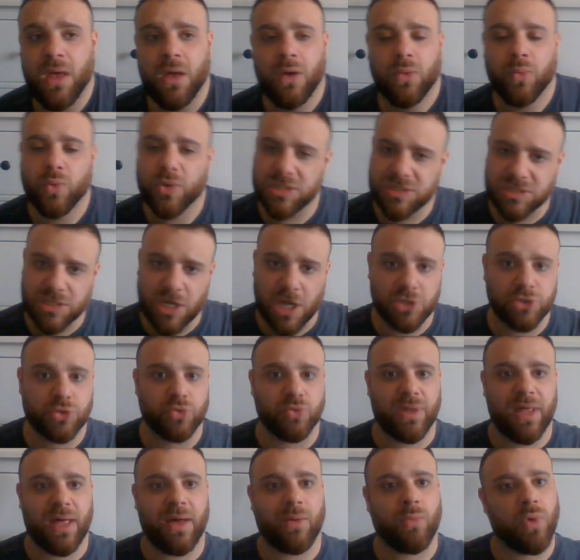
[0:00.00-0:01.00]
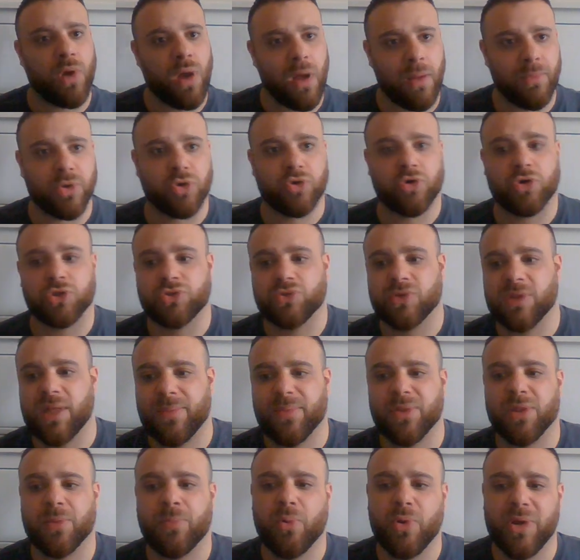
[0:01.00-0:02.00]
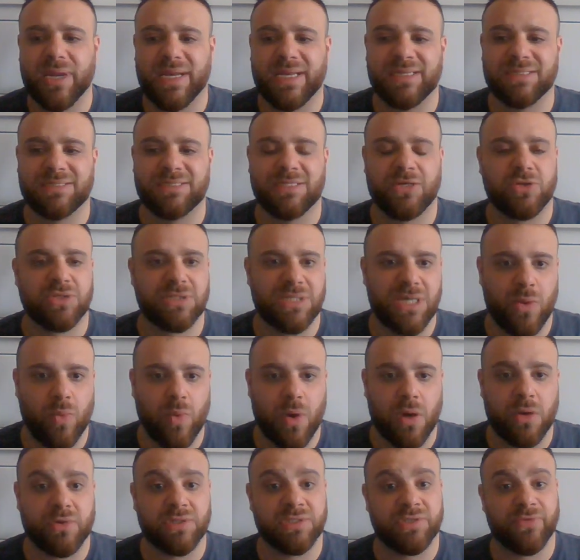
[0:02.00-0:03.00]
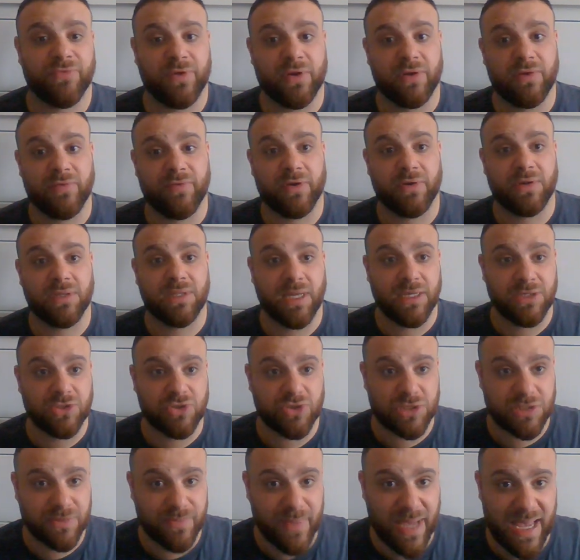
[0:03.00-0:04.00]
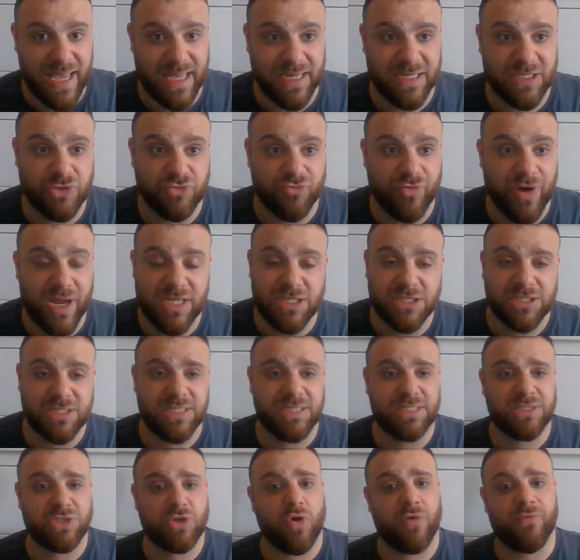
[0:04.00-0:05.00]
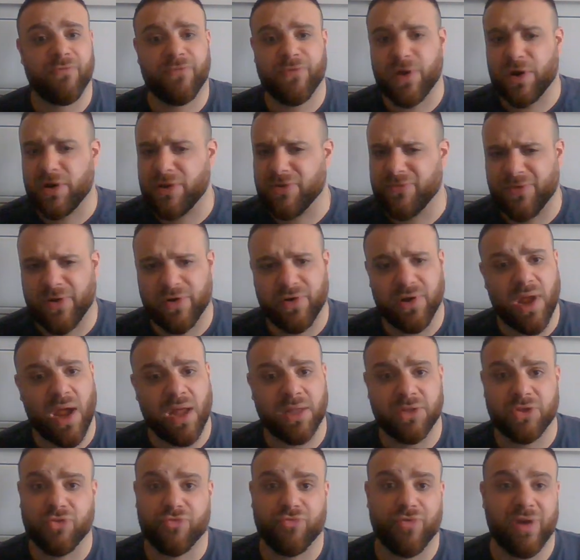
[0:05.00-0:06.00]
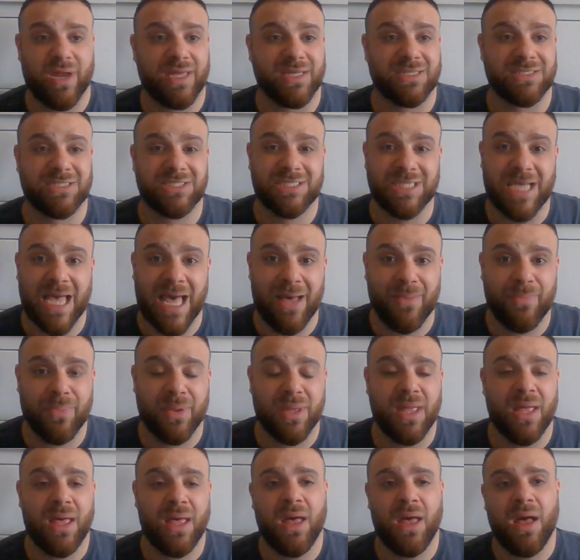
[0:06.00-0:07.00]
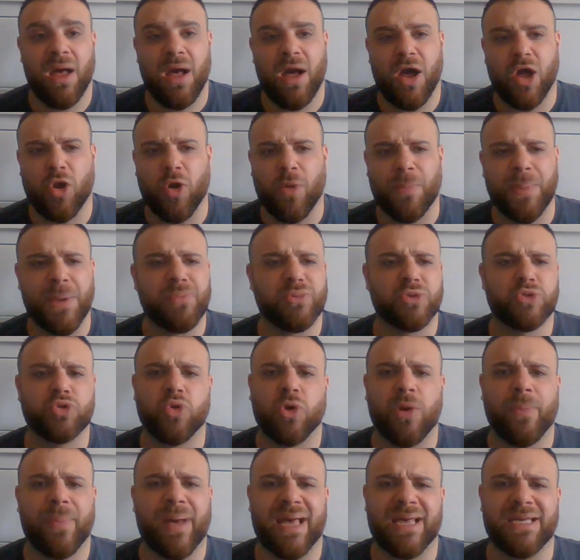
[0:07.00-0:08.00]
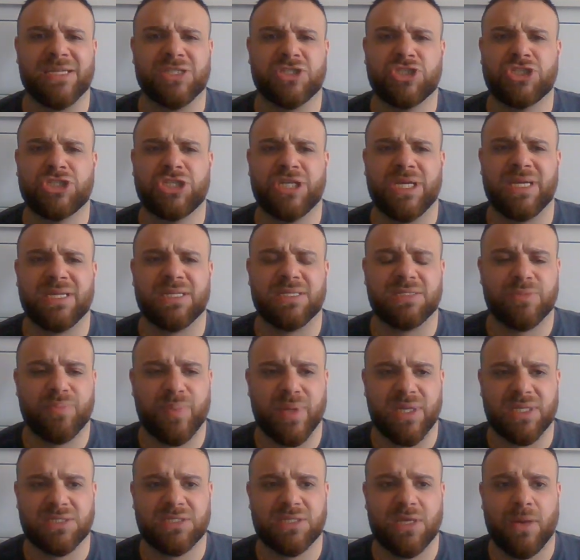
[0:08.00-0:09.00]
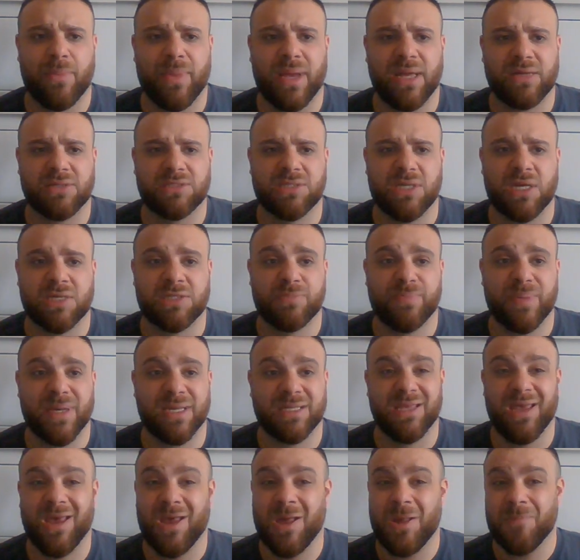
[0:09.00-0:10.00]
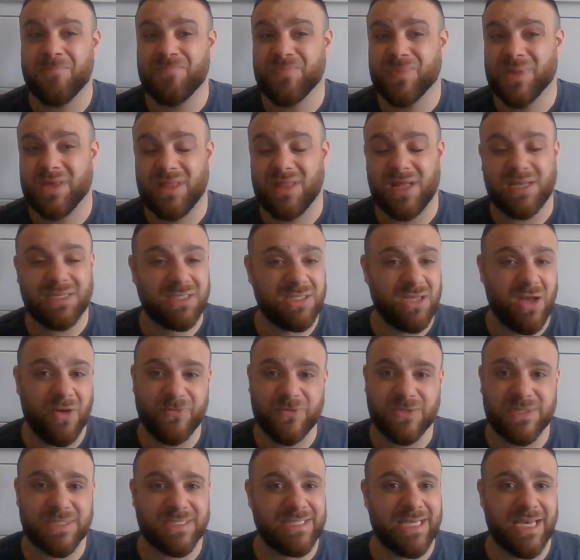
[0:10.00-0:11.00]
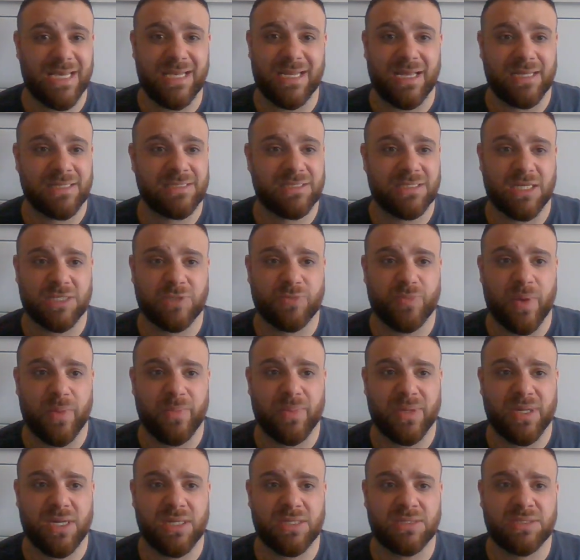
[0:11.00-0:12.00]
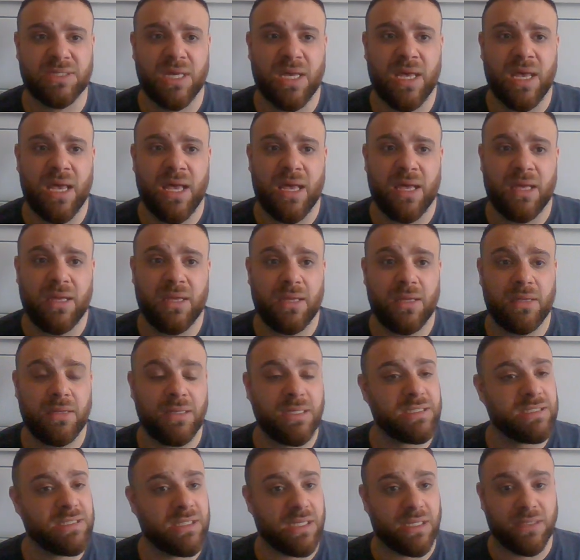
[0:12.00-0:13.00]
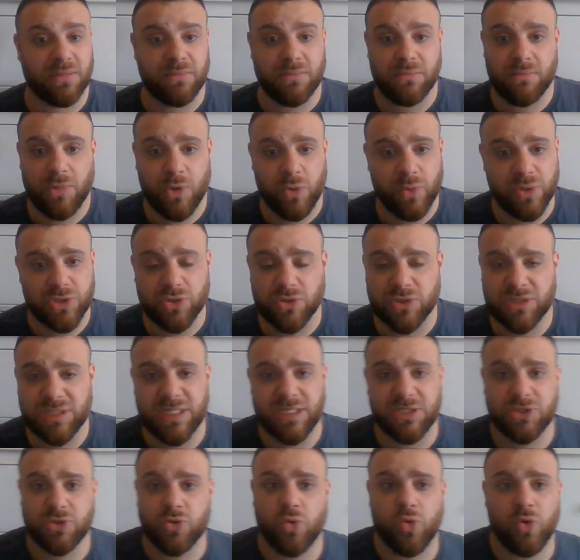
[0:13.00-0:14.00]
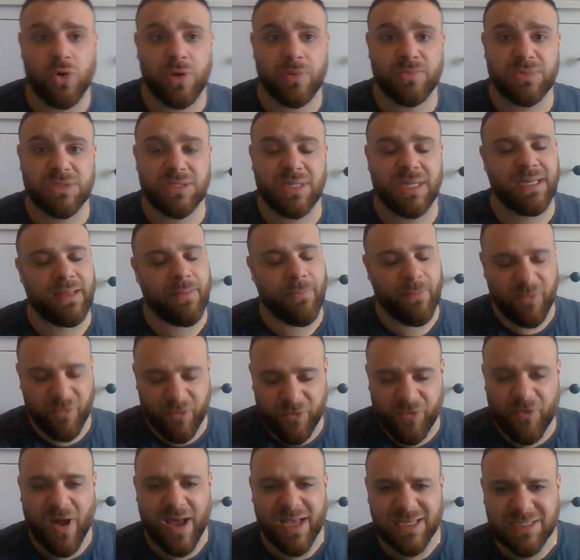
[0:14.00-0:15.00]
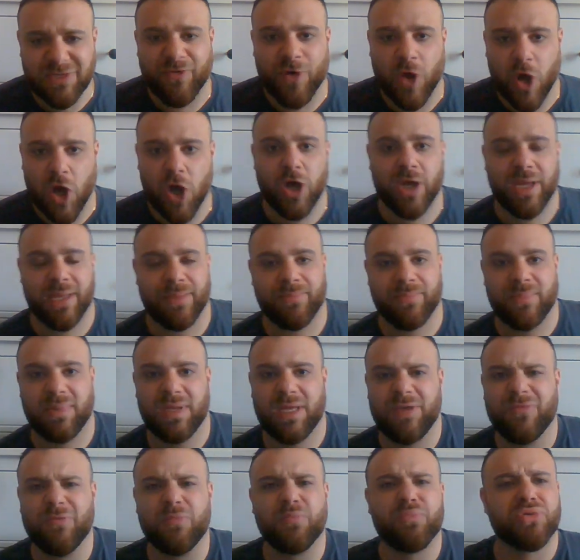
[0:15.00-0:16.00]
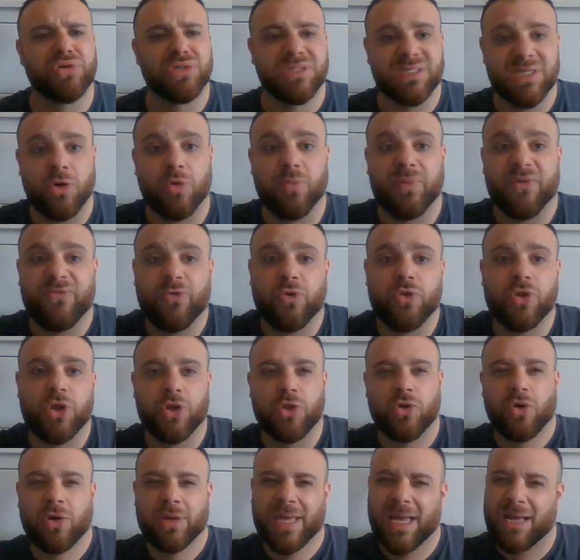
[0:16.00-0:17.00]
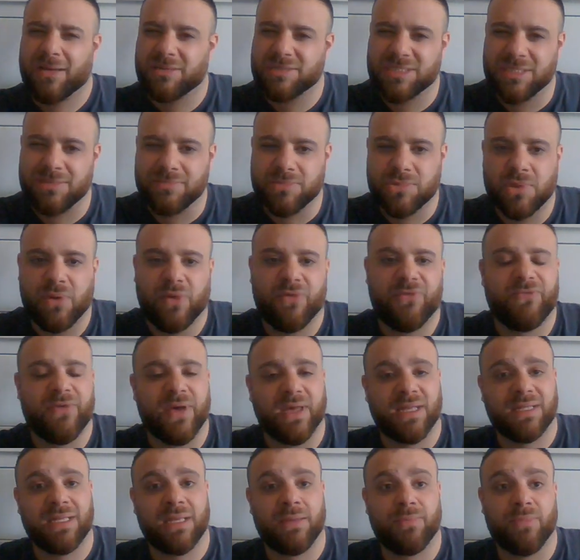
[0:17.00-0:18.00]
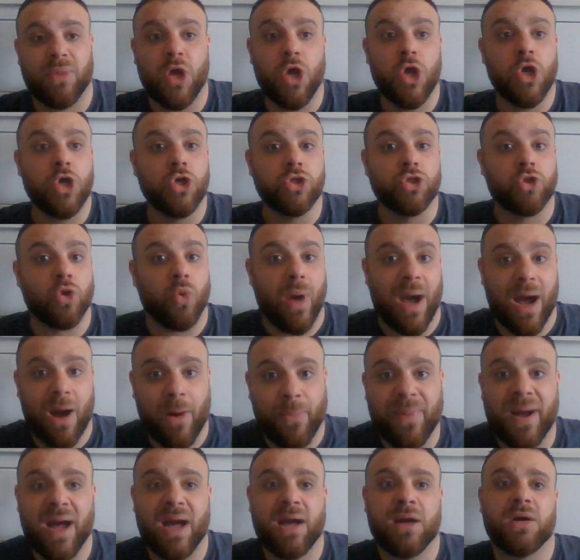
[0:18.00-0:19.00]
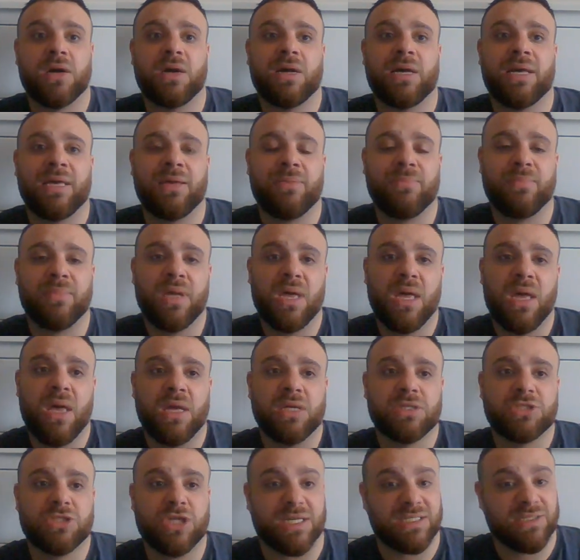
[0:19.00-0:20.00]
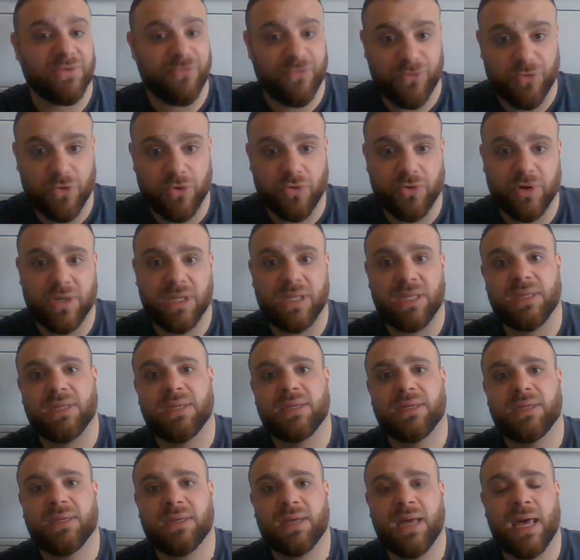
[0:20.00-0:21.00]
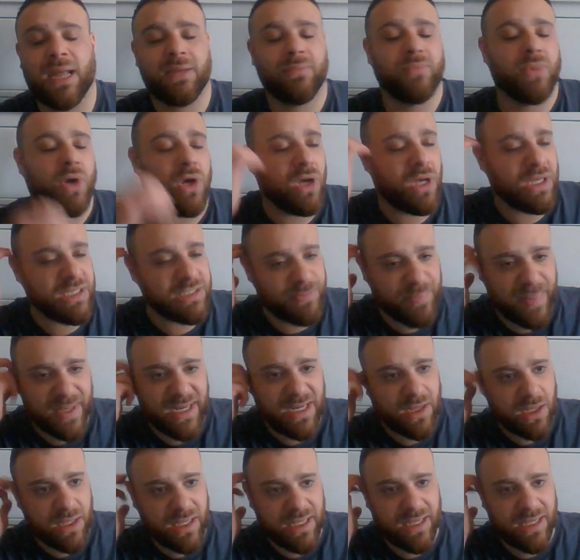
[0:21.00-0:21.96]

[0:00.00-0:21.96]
We'll discuss all that. We'll come across all that. But the point is, Deontay Wilder is a very, very dangerous man. He's rangy. He's got a very, very underrated jab. A lot of people talk about his chin as being somehow suspect. That's tough to say that it's suspect because, listen, Luis Ortiz caught him. Fighters have hurt him. Even Brazil, before the knockout, seemed to affect him. Dualpa hurt him. Tyson Fury had him hurt. He's been